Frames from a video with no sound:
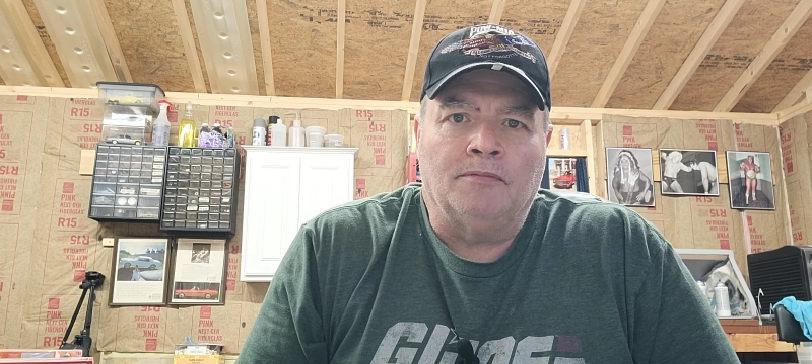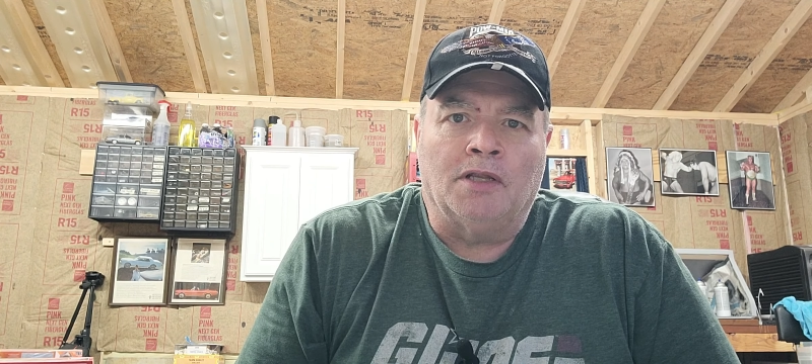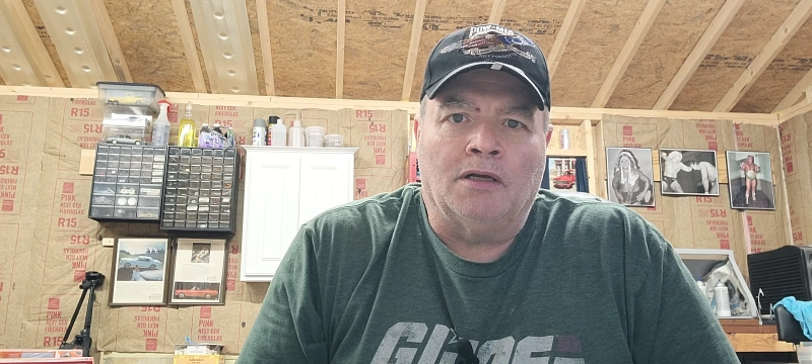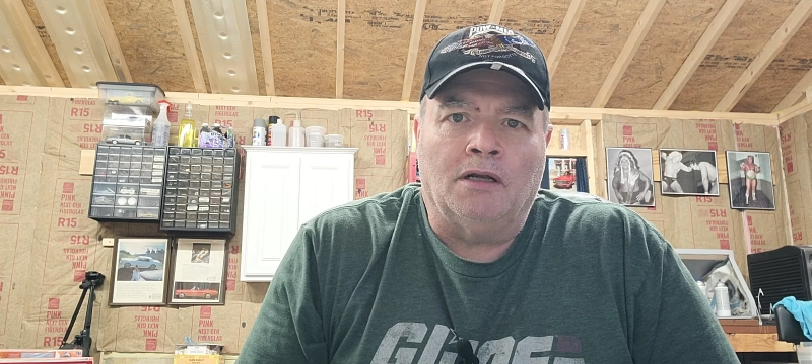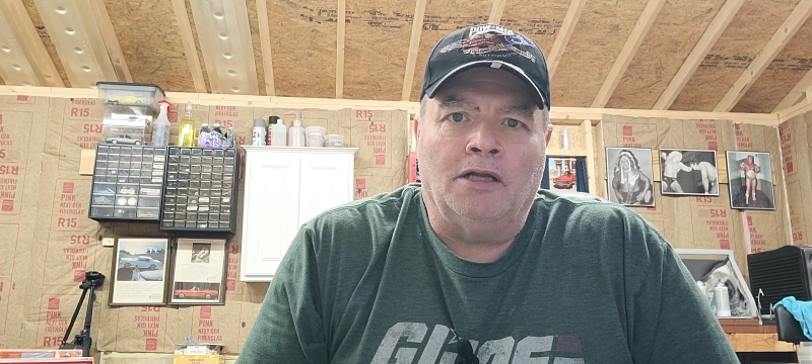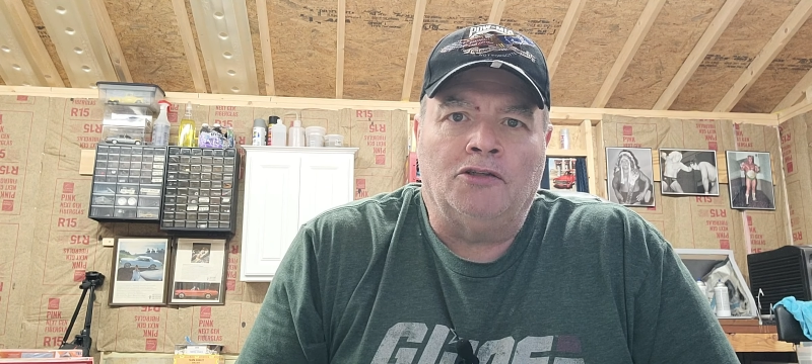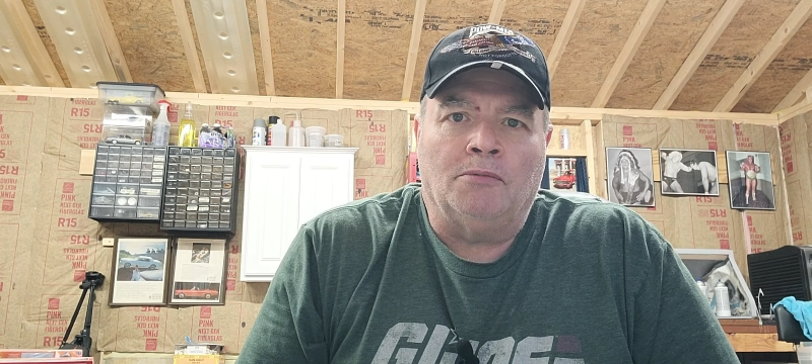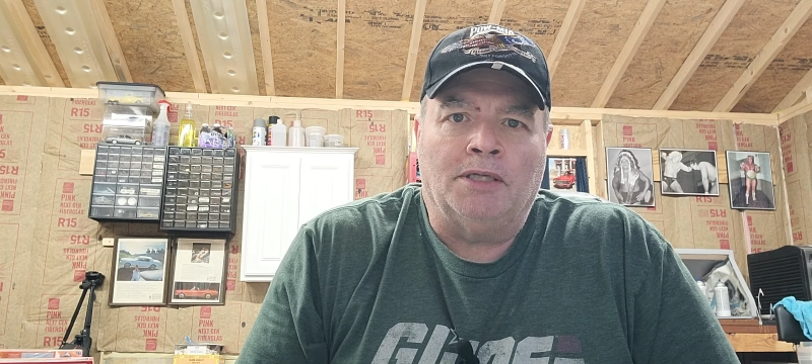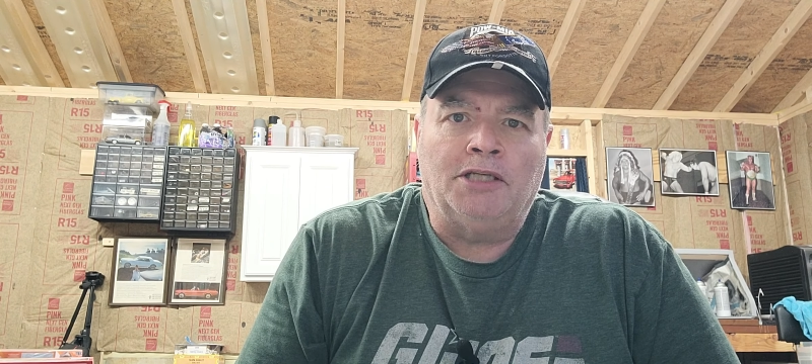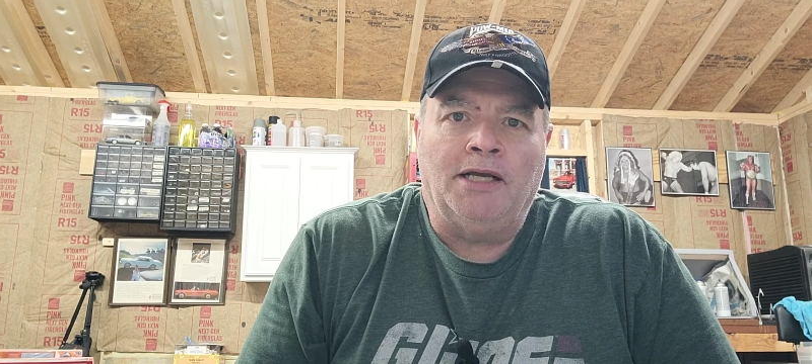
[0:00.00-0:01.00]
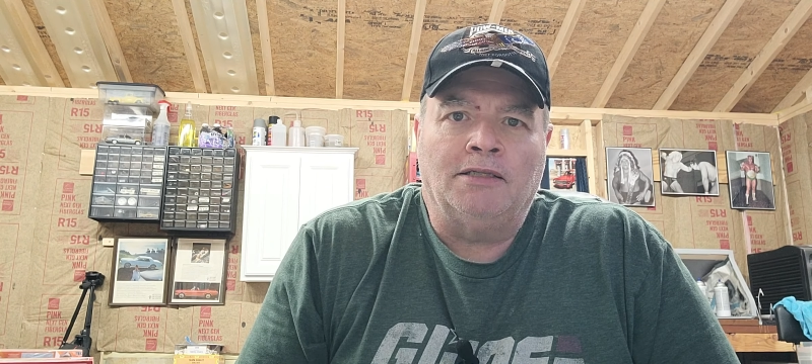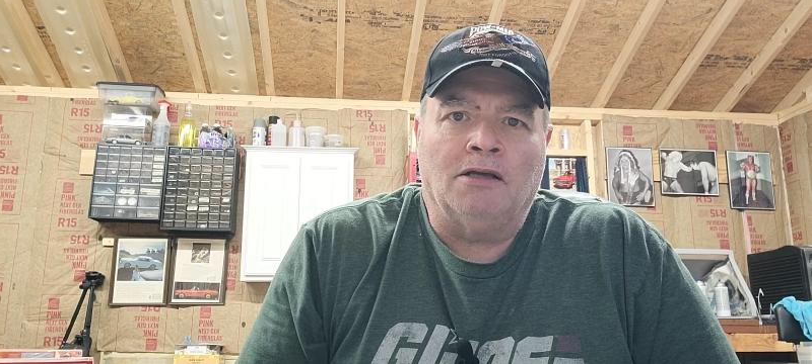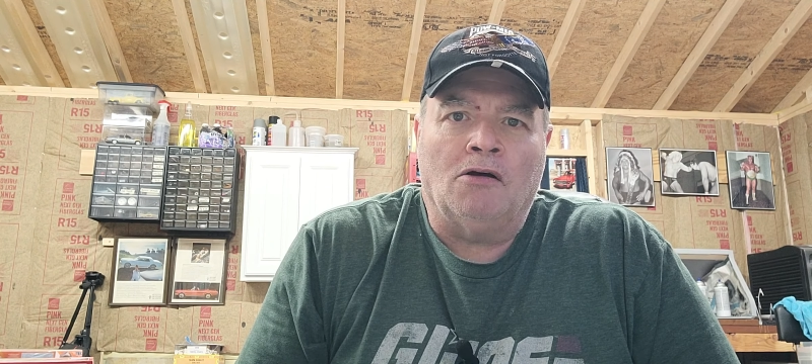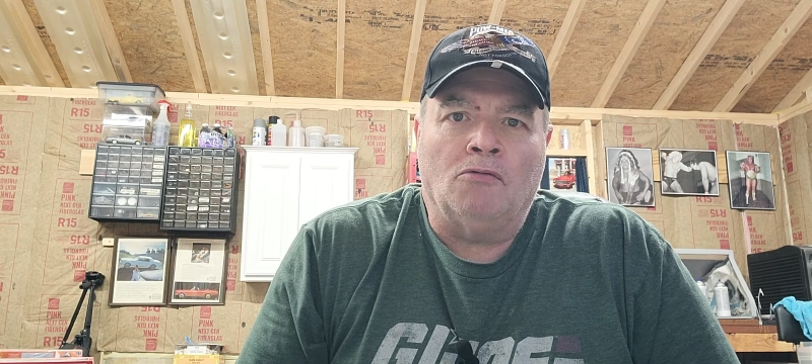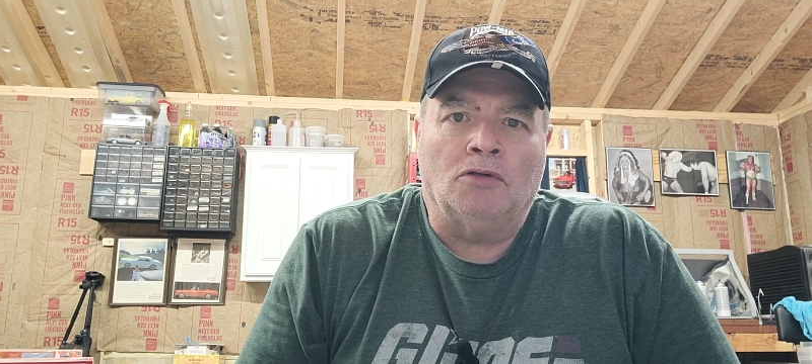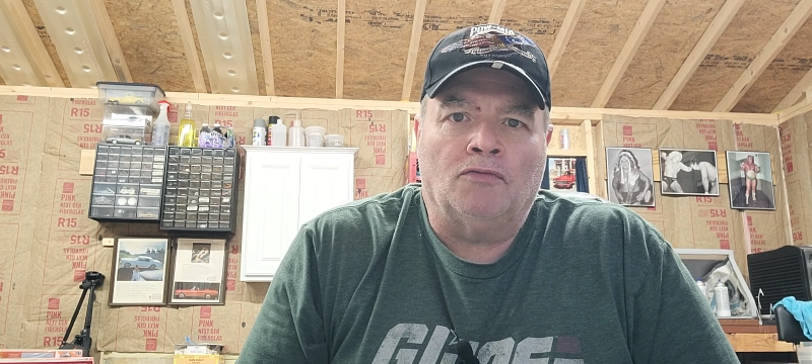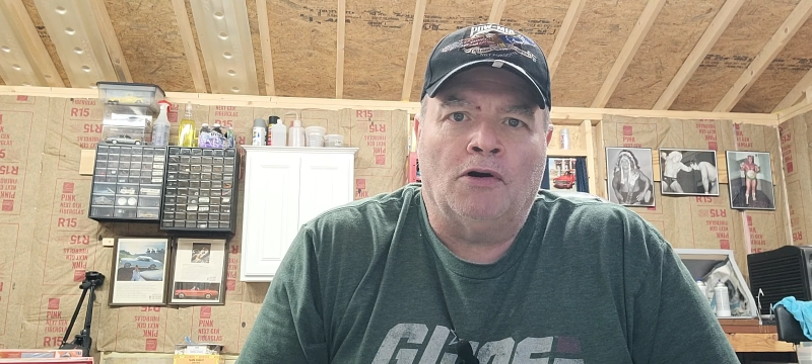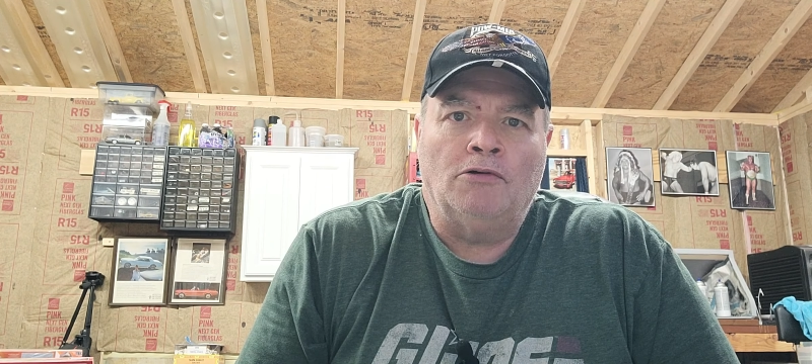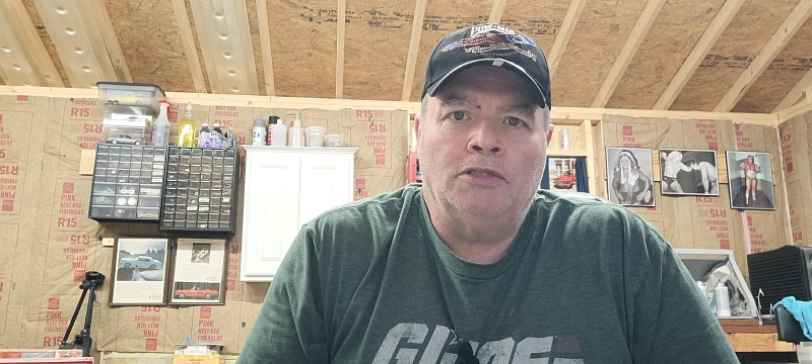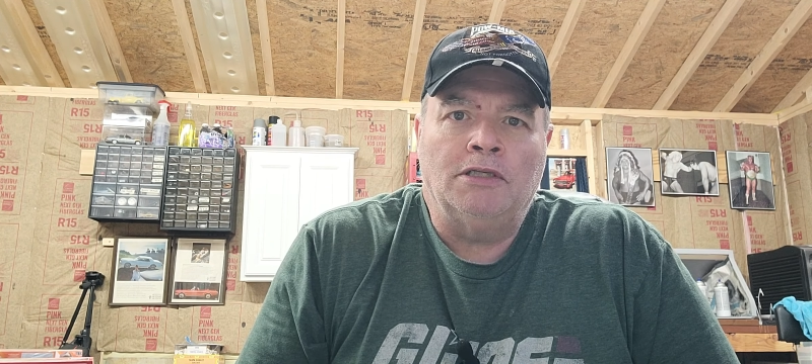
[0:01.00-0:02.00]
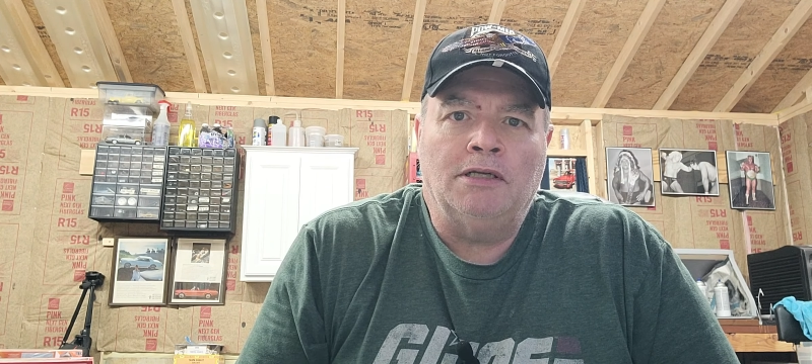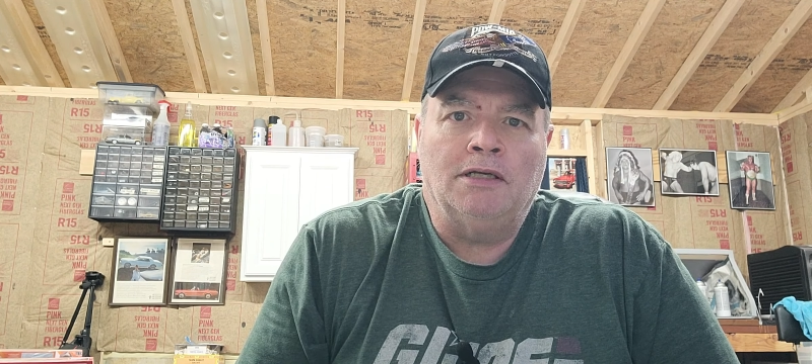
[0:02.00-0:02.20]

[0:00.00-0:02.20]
The clutch on my chainsaw was frozen,